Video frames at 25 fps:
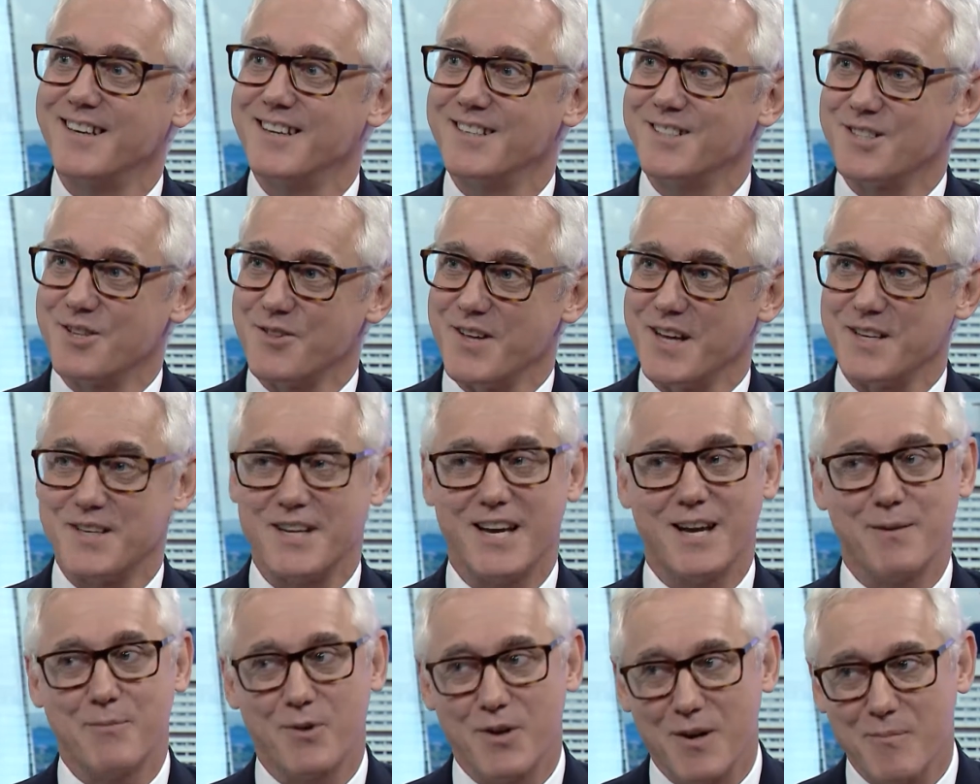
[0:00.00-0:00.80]
to that
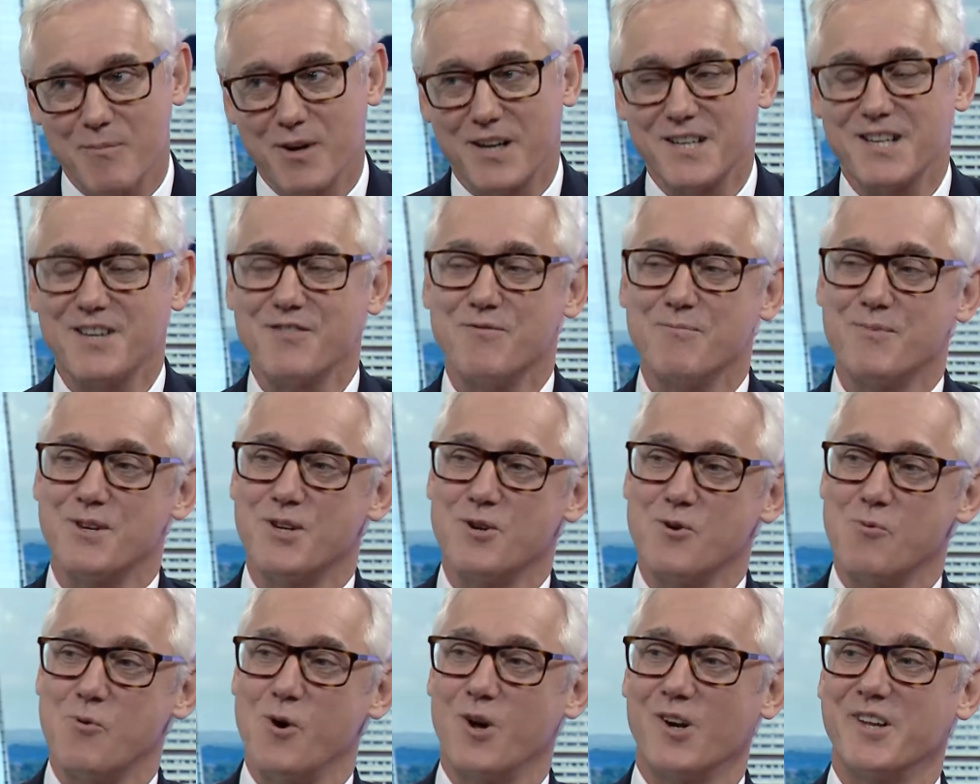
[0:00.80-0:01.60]
name. It might even be
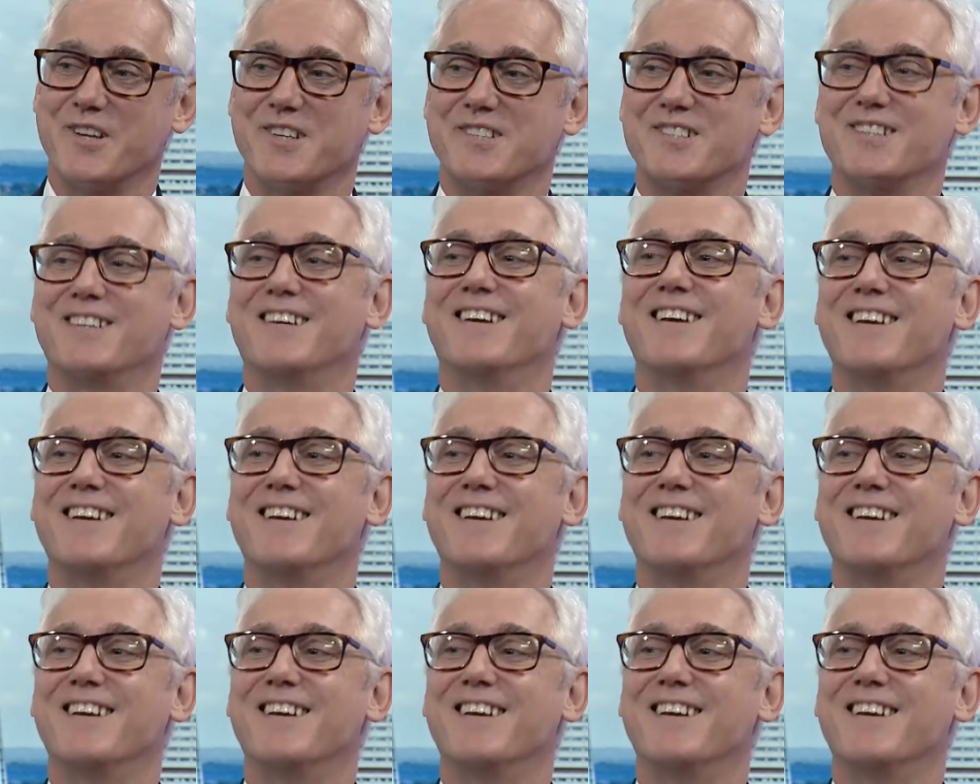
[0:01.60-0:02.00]
your wallet.